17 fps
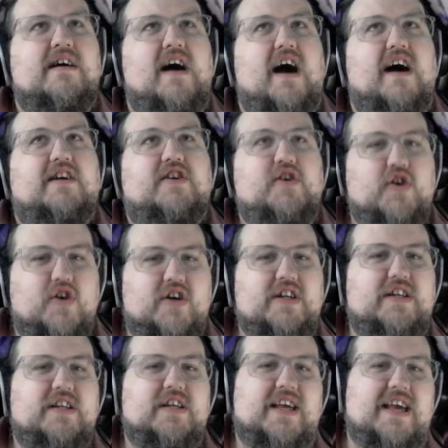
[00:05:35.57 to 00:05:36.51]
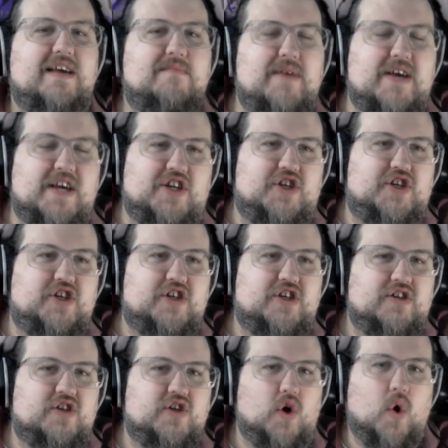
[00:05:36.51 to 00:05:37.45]
a good
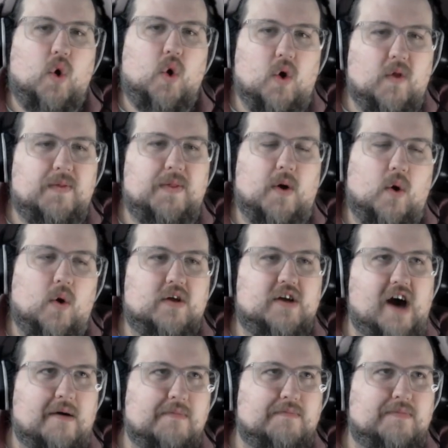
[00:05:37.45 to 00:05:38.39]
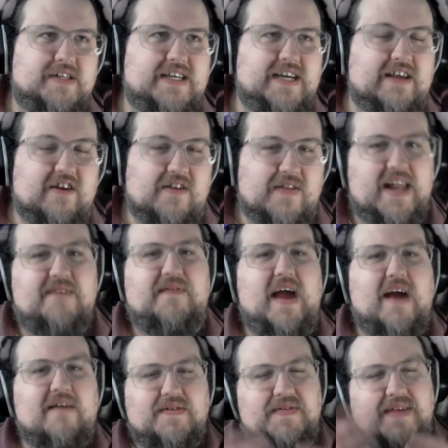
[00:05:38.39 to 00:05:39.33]
image to hold the whole comic book together. That if
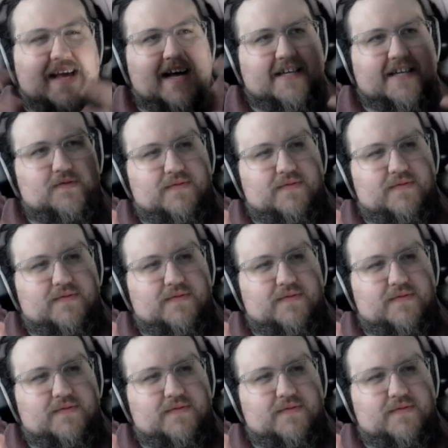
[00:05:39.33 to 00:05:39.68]
everything else